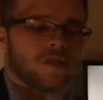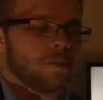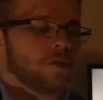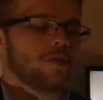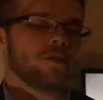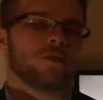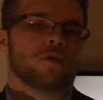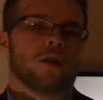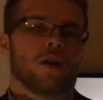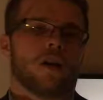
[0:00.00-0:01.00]
and DP2.
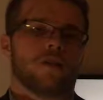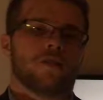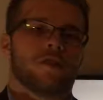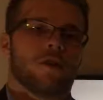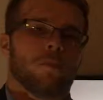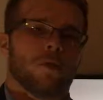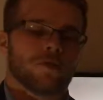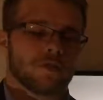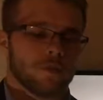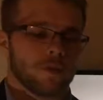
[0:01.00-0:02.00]
These dealt
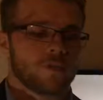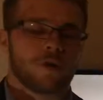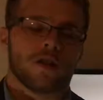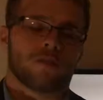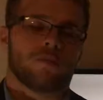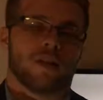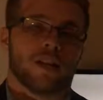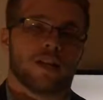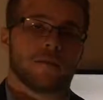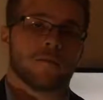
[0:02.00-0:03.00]
mostly with product
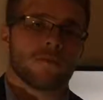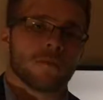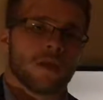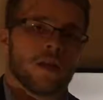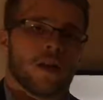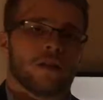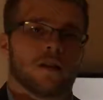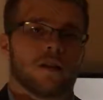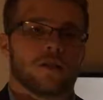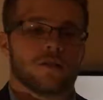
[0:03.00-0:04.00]
planning and
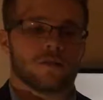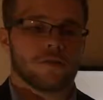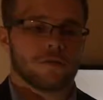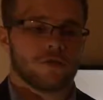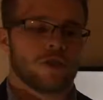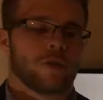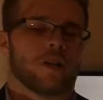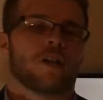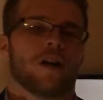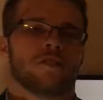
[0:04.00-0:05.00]

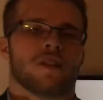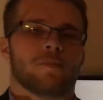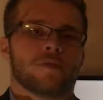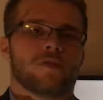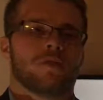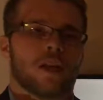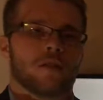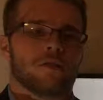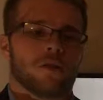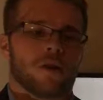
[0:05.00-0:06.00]
generating concepts
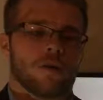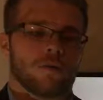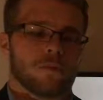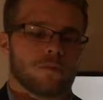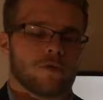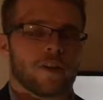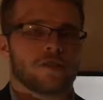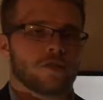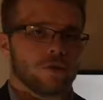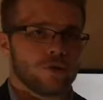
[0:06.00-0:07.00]
that
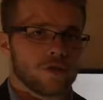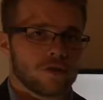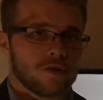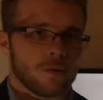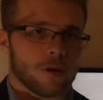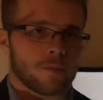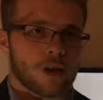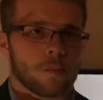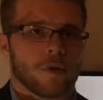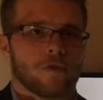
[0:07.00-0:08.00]
provide solutions to our
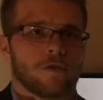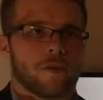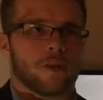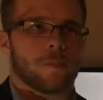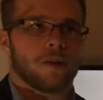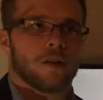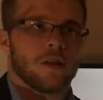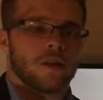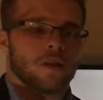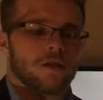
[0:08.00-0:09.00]
problem of developing
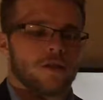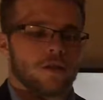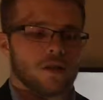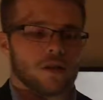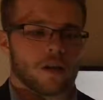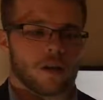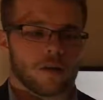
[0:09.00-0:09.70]
the